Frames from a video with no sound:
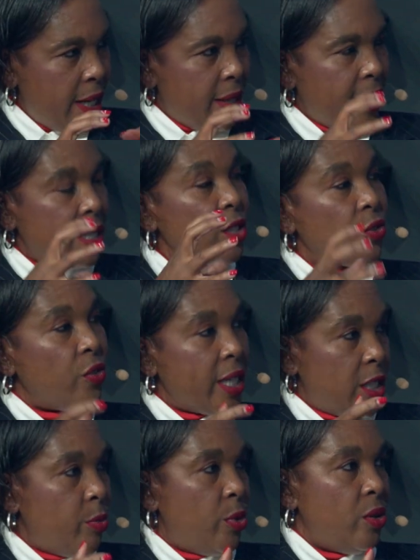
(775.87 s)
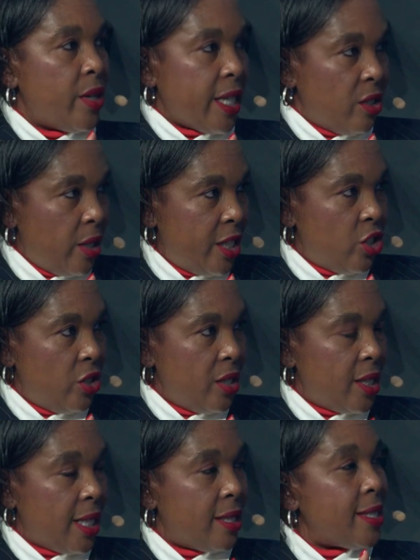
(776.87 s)
and that is flexible regulations,
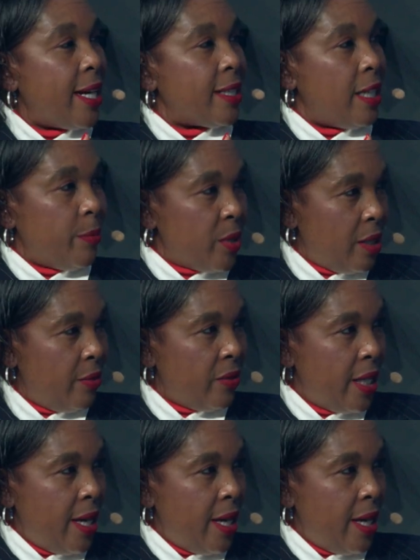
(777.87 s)
that is adaptive,